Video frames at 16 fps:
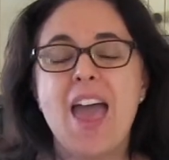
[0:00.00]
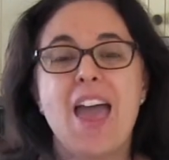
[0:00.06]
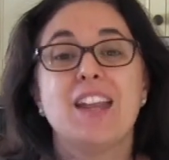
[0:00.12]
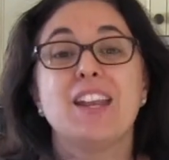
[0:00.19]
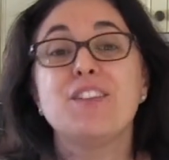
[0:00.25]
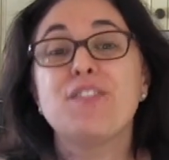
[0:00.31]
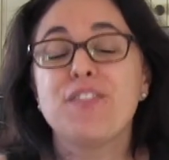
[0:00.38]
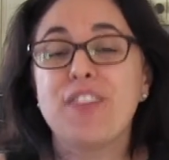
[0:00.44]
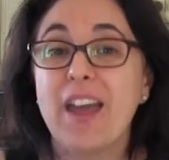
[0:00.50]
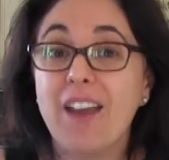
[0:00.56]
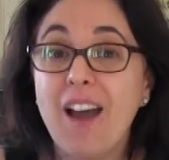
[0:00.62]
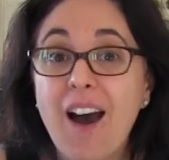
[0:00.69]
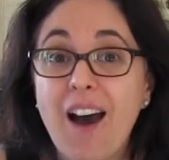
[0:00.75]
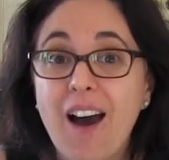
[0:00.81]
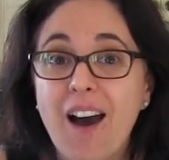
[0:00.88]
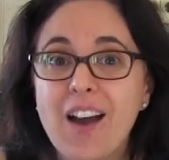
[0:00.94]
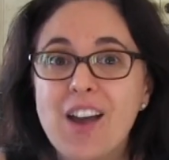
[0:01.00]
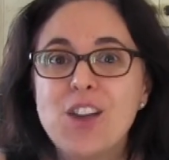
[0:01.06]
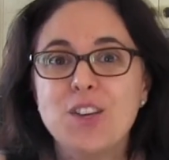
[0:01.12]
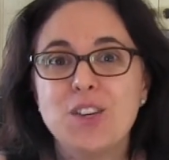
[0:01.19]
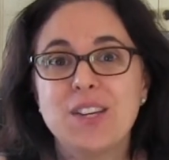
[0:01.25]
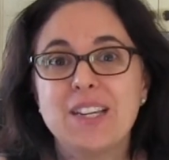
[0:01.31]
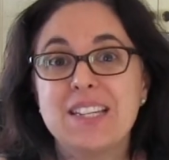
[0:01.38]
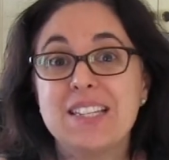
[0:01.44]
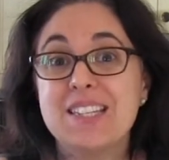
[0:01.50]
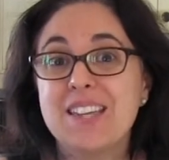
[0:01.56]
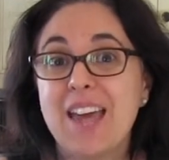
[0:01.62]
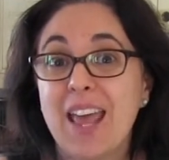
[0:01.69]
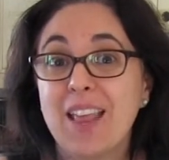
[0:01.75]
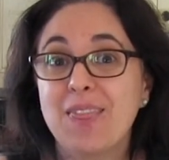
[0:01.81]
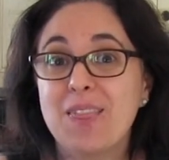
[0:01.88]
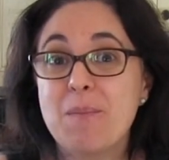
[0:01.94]
And if they are, you can
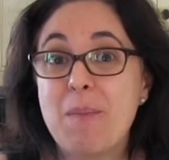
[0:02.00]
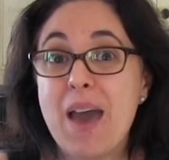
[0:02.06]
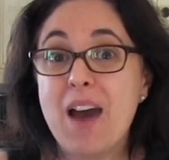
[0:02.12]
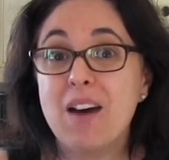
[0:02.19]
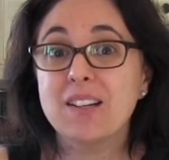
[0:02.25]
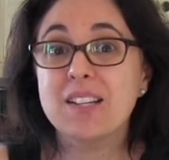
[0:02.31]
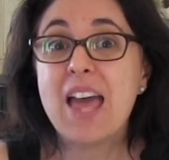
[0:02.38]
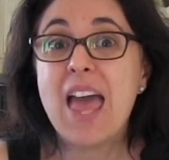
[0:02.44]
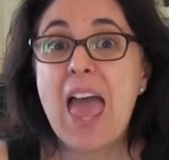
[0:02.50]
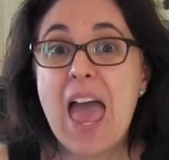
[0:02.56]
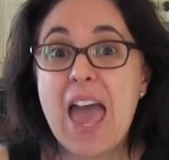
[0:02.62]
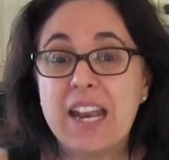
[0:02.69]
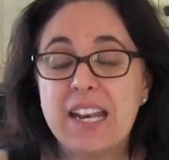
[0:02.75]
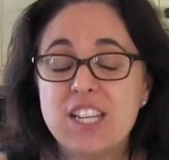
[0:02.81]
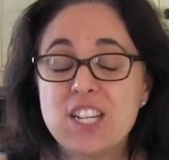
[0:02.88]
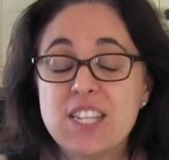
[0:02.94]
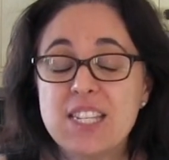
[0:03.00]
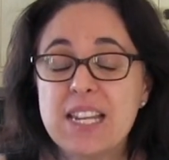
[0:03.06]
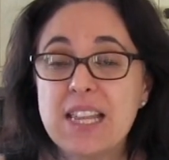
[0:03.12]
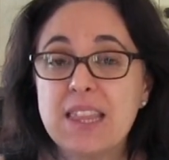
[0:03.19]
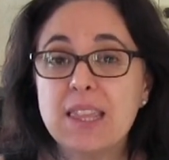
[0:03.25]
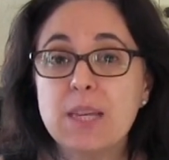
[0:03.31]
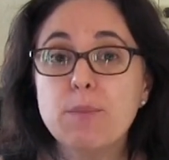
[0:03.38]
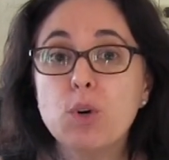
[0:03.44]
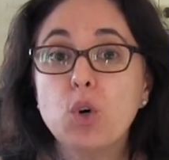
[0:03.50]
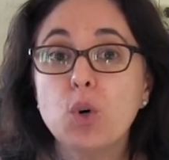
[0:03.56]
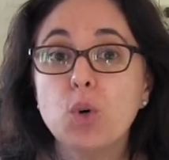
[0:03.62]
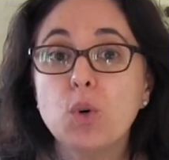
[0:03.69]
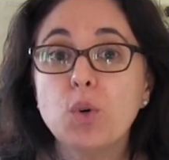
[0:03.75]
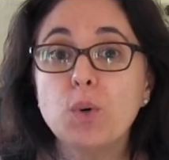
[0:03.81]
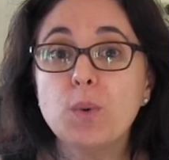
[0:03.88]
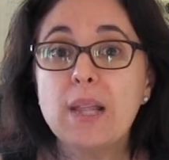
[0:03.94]
take them out and just let them
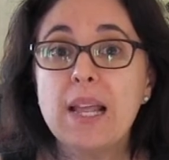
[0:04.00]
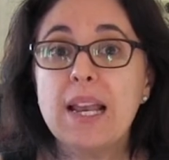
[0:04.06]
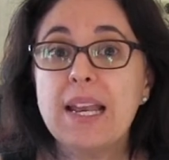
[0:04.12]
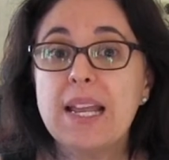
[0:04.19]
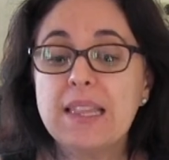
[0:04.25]
cool.